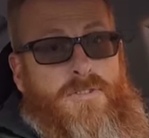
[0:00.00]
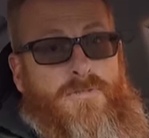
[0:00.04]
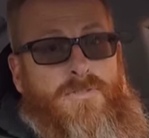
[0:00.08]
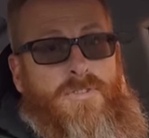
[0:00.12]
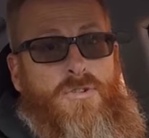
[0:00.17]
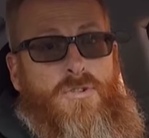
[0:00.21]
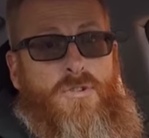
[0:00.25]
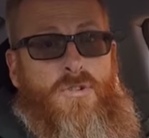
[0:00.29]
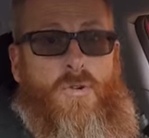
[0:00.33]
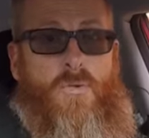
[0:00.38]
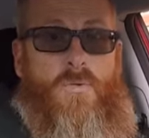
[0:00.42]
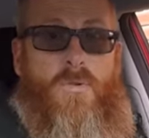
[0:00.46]
of
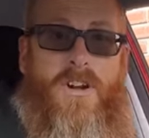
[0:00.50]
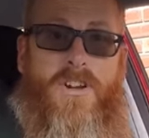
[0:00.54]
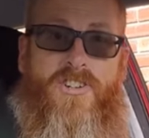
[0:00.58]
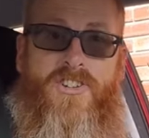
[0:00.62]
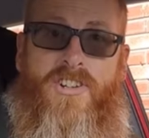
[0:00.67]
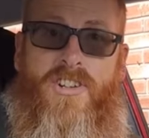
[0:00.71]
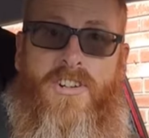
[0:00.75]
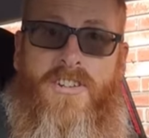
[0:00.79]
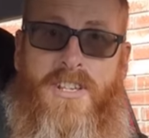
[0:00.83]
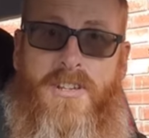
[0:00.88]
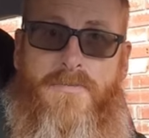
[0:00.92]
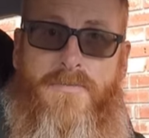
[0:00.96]
you who are
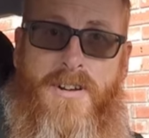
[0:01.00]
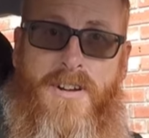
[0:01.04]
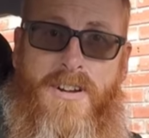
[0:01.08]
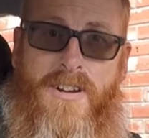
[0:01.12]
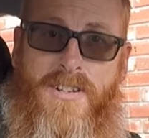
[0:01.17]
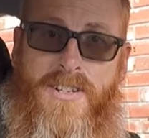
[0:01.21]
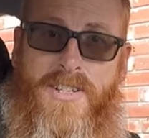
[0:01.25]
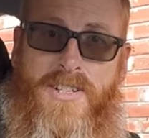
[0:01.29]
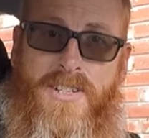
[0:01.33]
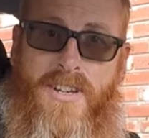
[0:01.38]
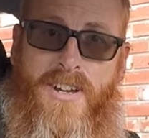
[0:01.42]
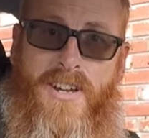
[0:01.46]
watching on the
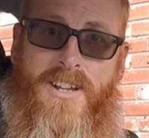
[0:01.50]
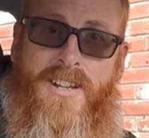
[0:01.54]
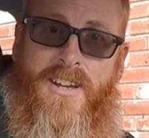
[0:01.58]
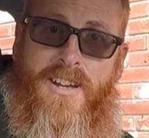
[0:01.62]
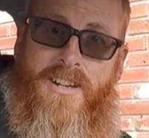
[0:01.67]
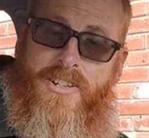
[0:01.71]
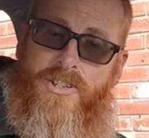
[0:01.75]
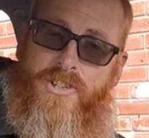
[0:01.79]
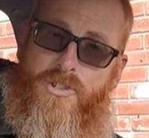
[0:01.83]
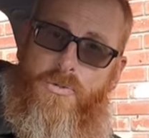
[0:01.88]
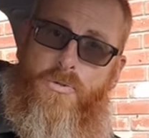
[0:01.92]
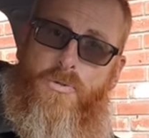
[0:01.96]
American side, I
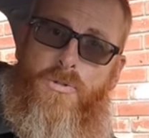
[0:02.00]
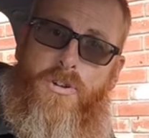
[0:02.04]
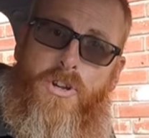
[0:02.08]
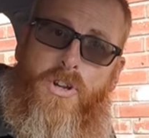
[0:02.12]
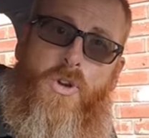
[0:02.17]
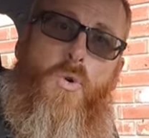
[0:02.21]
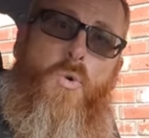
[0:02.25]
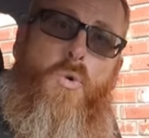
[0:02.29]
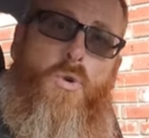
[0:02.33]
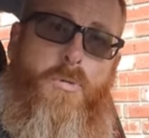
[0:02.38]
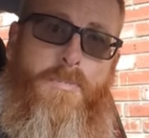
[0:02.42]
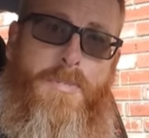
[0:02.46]
just ordered a
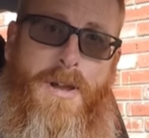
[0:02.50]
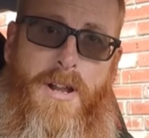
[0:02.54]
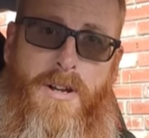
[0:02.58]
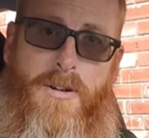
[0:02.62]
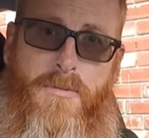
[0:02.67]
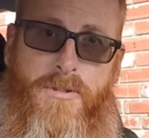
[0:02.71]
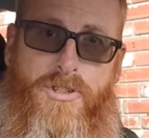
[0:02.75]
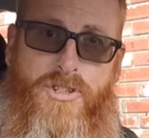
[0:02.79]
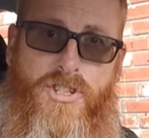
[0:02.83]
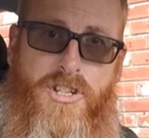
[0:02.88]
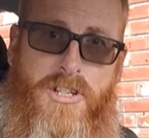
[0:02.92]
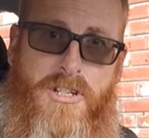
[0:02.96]
quarter pounder
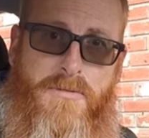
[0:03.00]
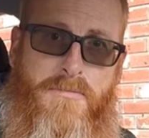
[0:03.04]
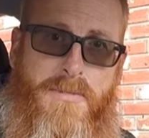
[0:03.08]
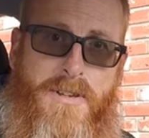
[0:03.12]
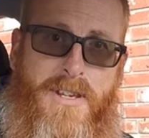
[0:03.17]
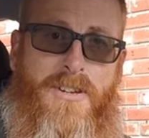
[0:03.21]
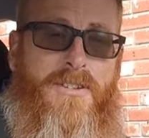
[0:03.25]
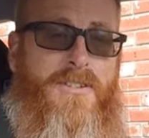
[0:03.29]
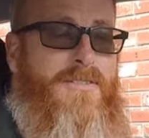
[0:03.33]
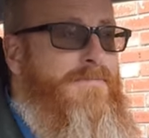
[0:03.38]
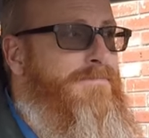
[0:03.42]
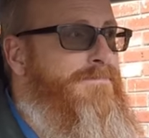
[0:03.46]
with cheese
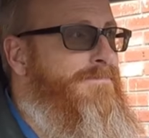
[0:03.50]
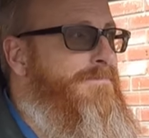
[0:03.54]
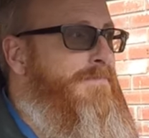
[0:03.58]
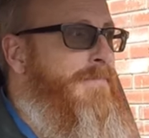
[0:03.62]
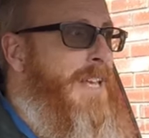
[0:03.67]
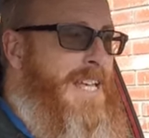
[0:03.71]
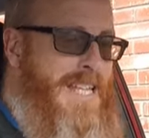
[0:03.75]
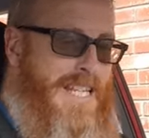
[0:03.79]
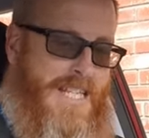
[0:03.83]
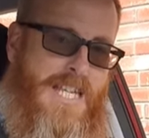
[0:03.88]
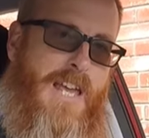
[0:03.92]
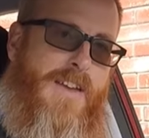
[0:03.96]
meal,
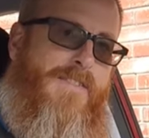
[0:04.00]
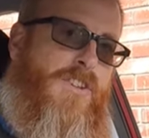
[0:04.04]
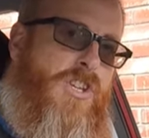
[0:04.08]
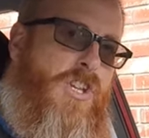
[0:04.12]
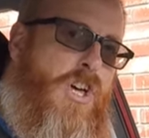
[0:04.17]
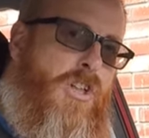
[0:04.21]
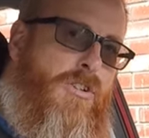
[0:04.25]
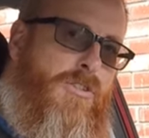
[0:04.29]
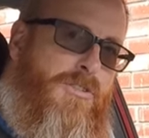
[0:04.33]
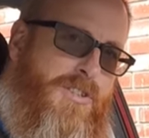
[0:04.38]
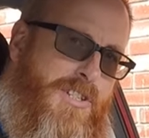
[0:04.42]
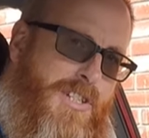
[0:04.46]
seven
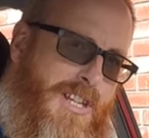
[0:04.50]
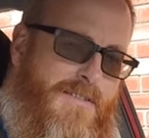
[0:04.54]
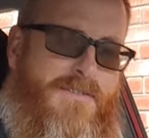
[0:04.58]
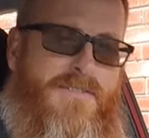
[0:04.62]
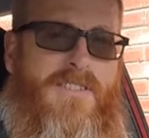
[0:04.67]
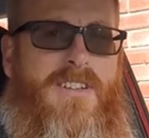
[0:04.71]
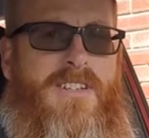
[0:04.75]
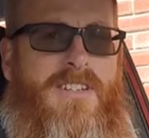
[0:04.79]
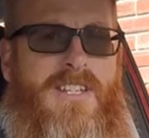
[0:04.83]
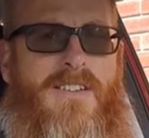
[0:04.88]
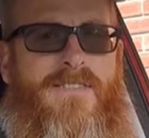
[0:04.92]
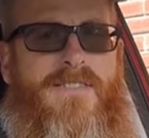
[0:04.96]
dollars and
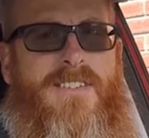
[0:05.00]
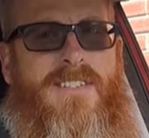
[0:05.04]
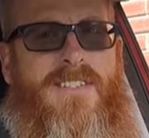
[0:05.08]
seventy-seven